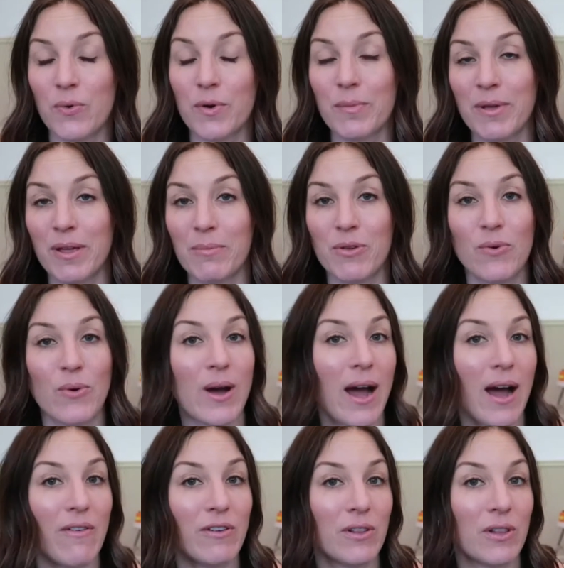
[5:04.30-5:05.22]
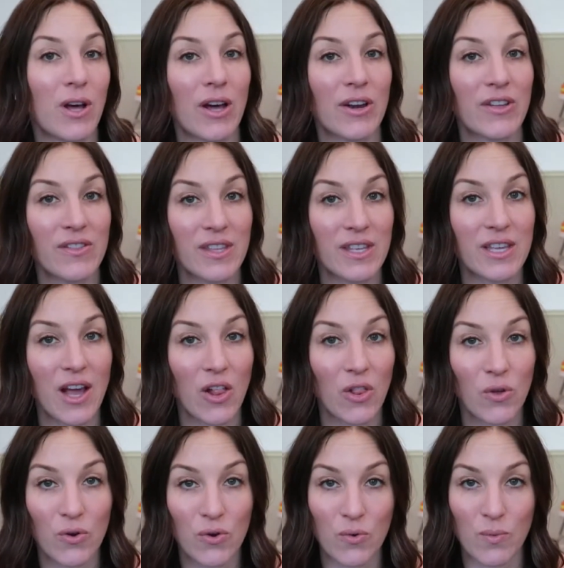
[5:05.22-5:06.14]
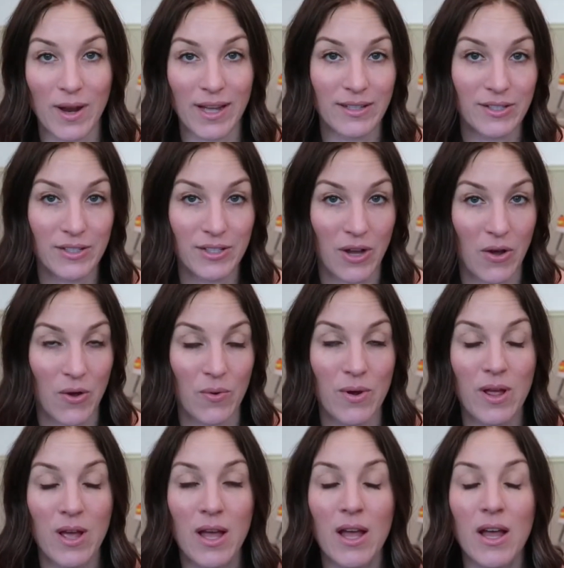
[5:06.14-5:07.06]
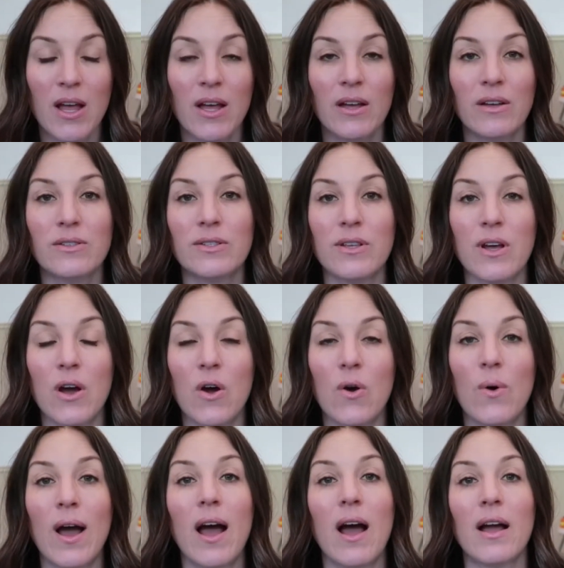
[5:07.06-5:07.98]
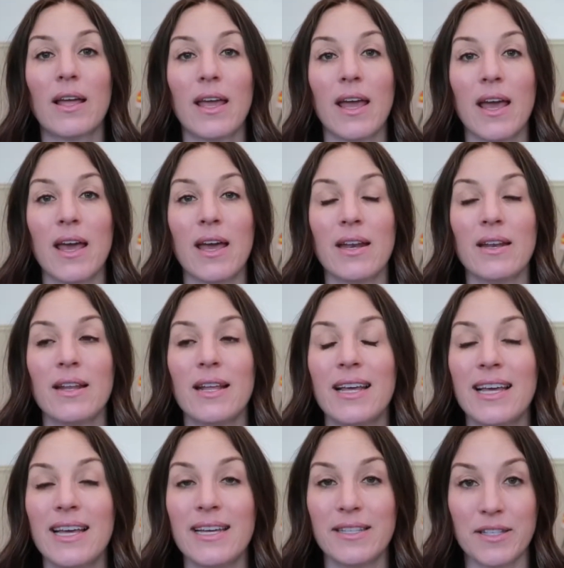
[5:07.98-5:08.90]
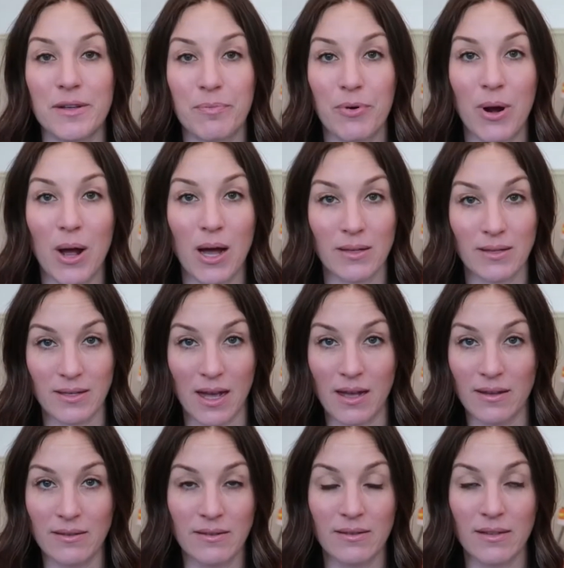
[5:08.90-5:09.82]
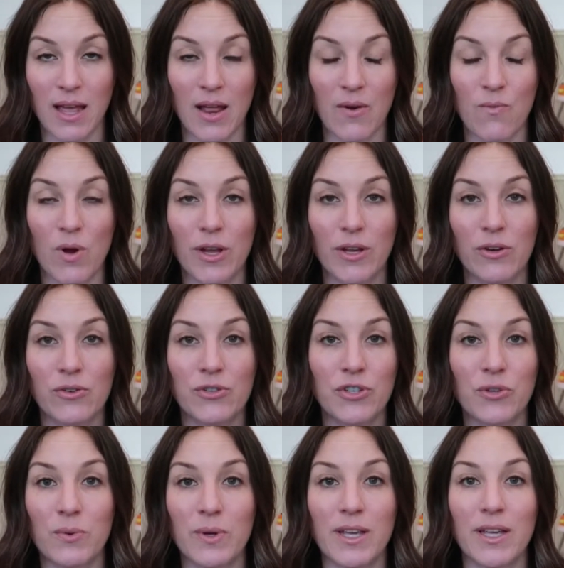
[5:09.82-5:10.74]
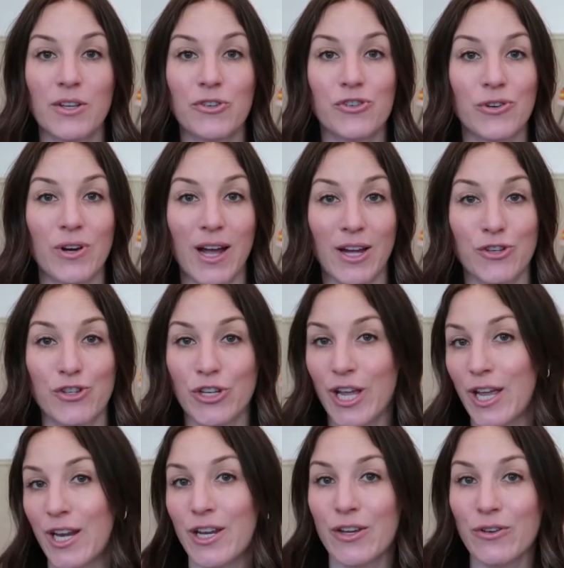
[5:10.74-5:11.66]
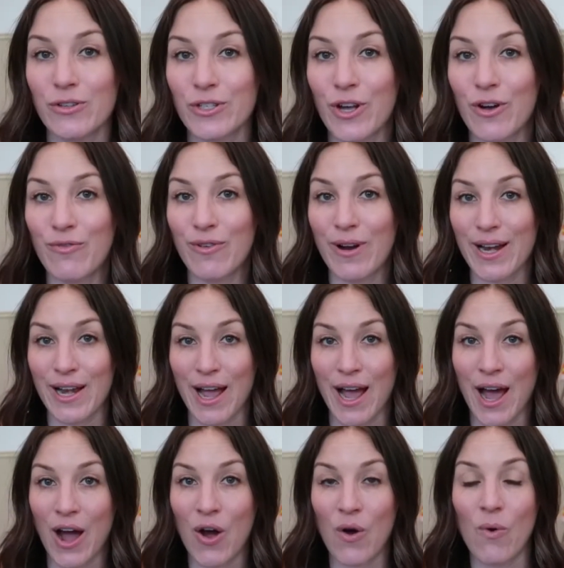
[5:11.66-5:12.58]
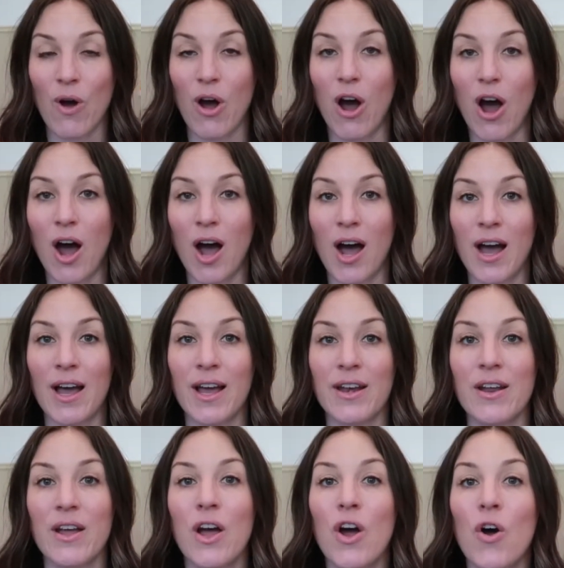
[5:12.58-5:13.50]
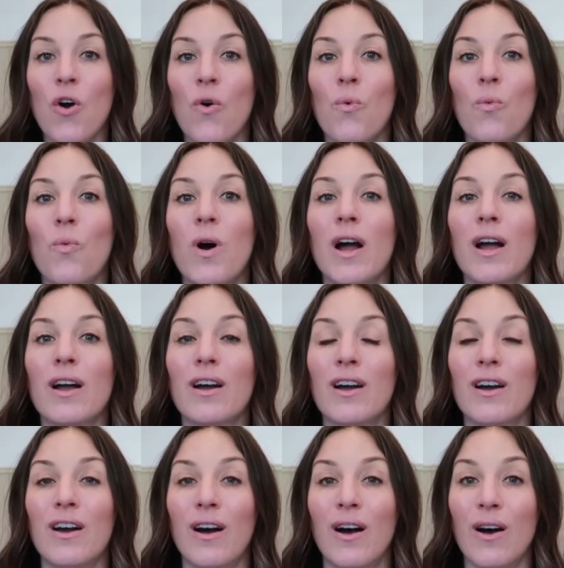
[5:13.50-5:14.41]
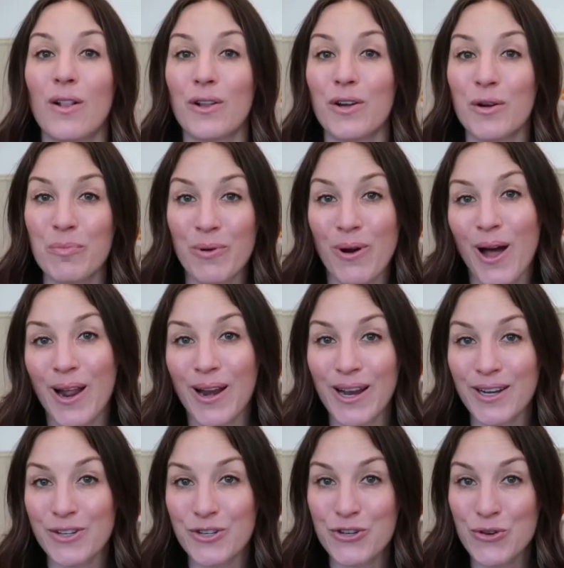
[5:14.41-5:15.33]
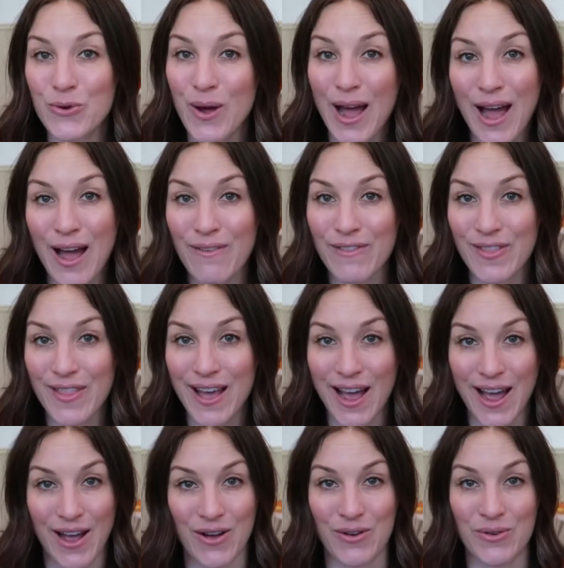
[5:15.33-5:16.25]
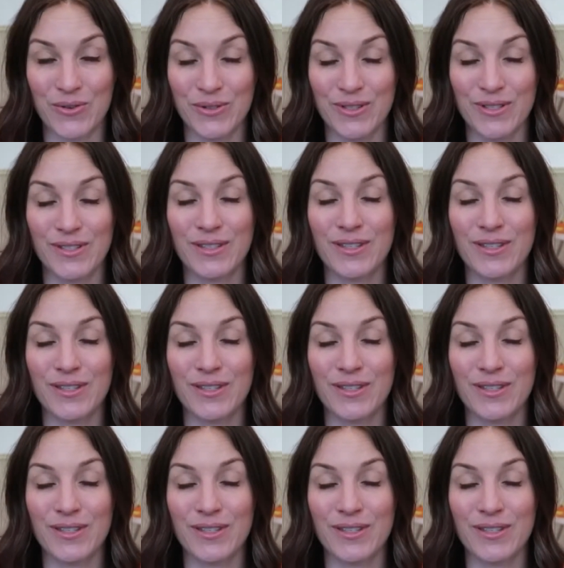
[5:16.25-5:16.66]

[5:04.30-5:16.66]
or maybe you have a lot in the yellow to red zone. So again, it's a process. And what you're doing is you're educating yourself right now on what color products you have in the house,